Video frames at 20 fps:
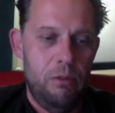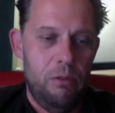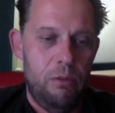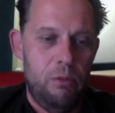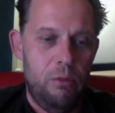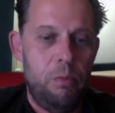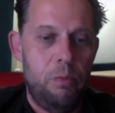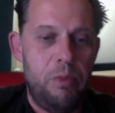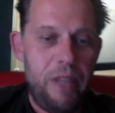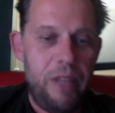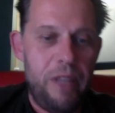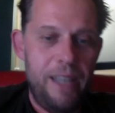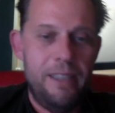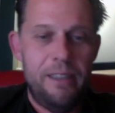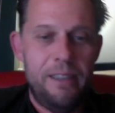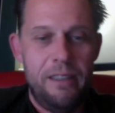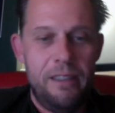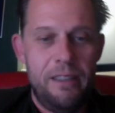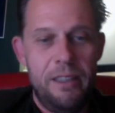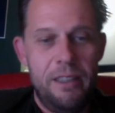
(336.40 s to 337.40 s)
to
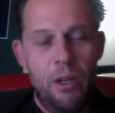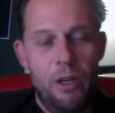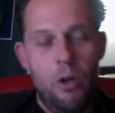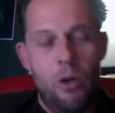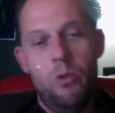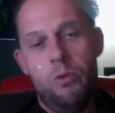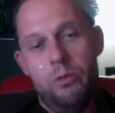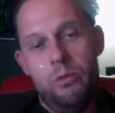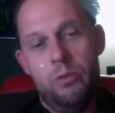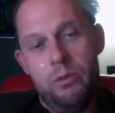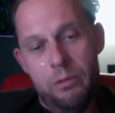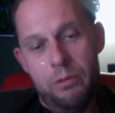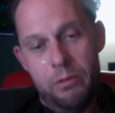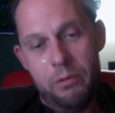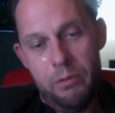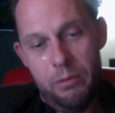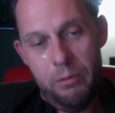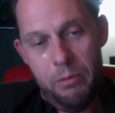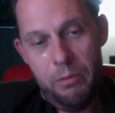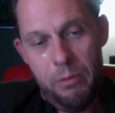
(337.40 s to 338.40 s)
place their own
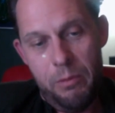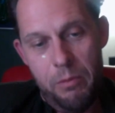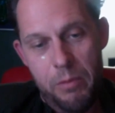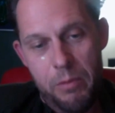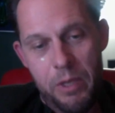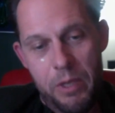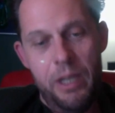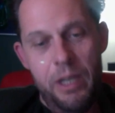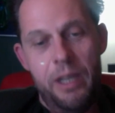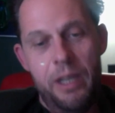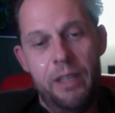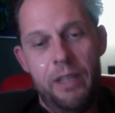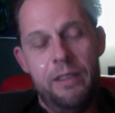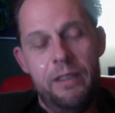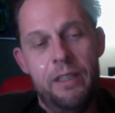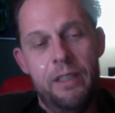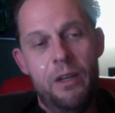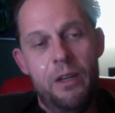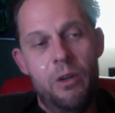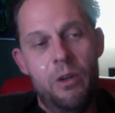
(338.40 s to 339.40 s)
meanings,
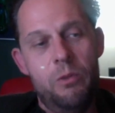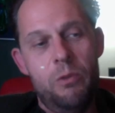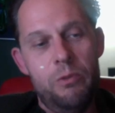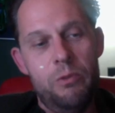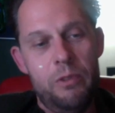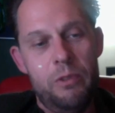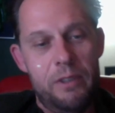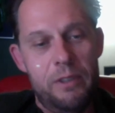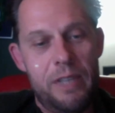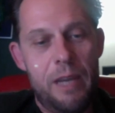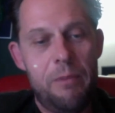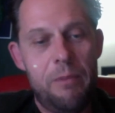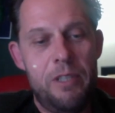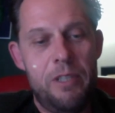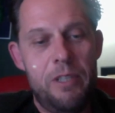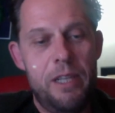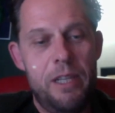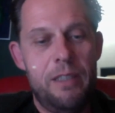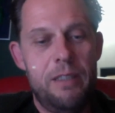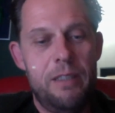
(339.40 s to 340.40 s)
their own
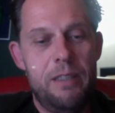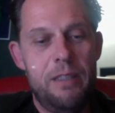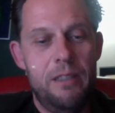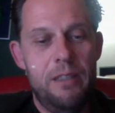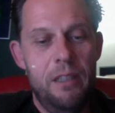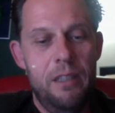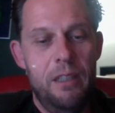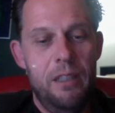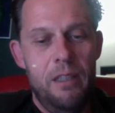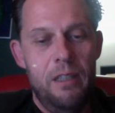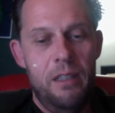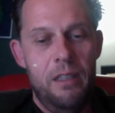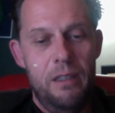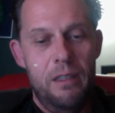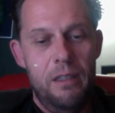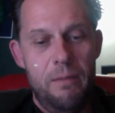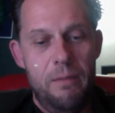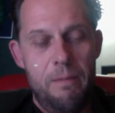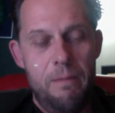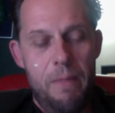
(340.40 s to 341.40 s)
subjects,
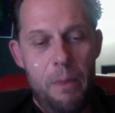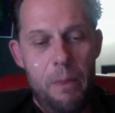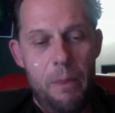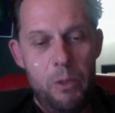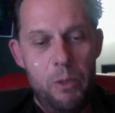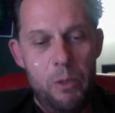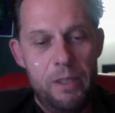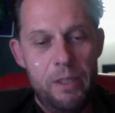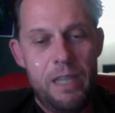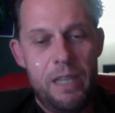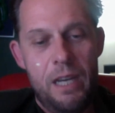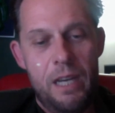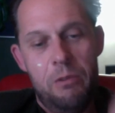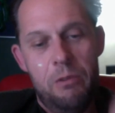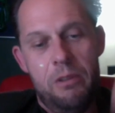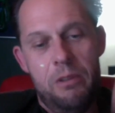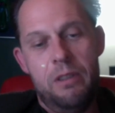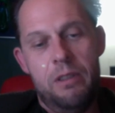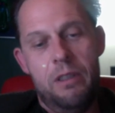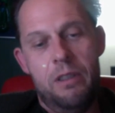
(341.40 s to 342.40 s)

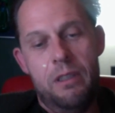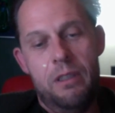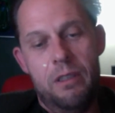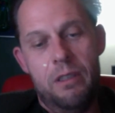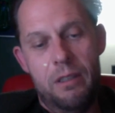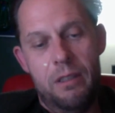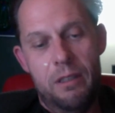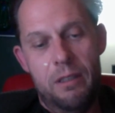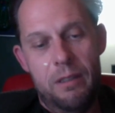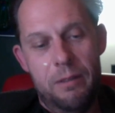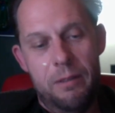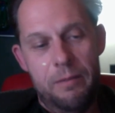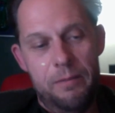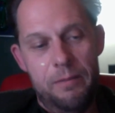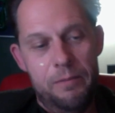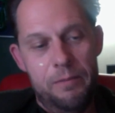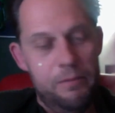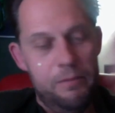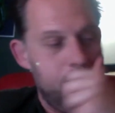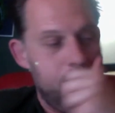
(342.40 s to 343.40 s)
without
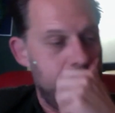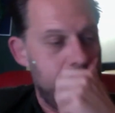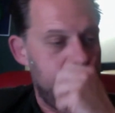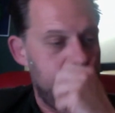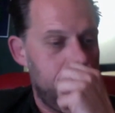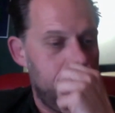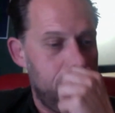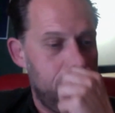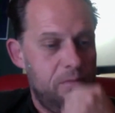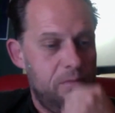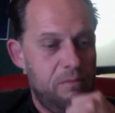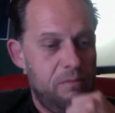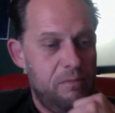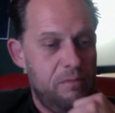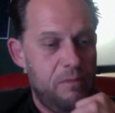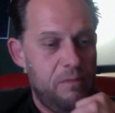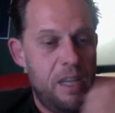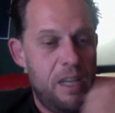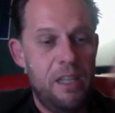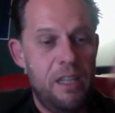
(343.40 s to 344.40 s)
mm,
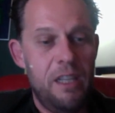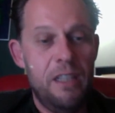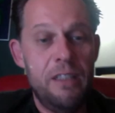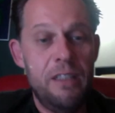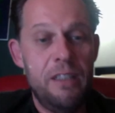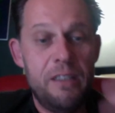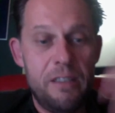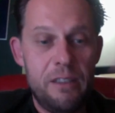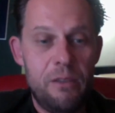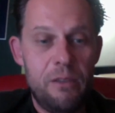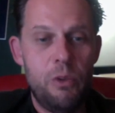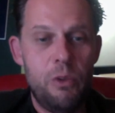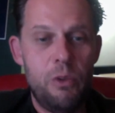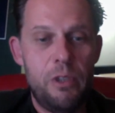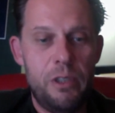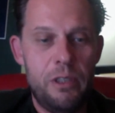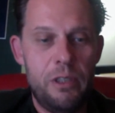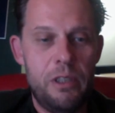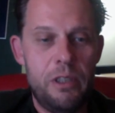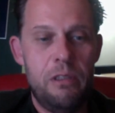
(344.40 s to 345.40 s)
any
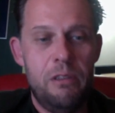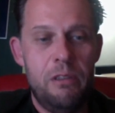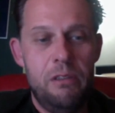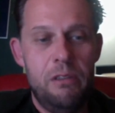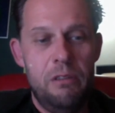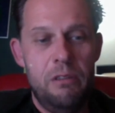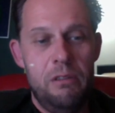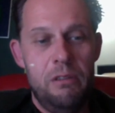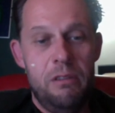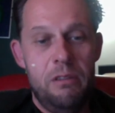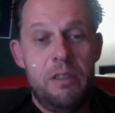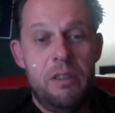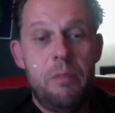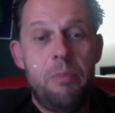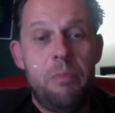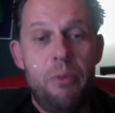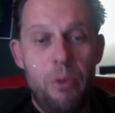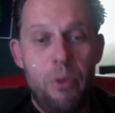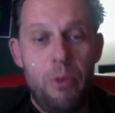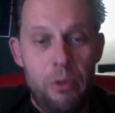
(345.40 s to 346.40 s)
institutional
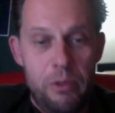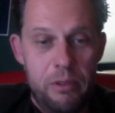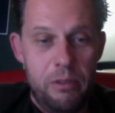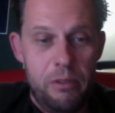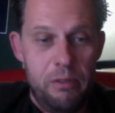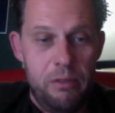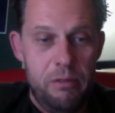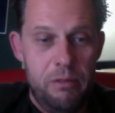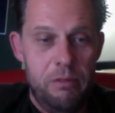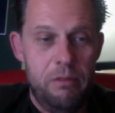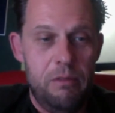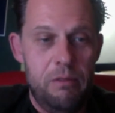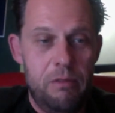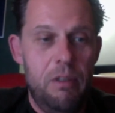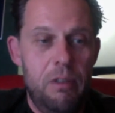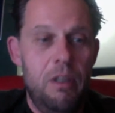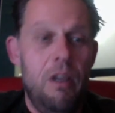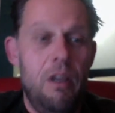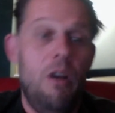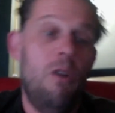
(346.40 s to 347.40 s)
support.
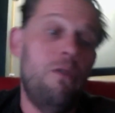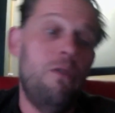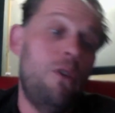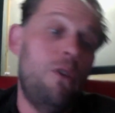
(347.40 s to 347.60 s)
Of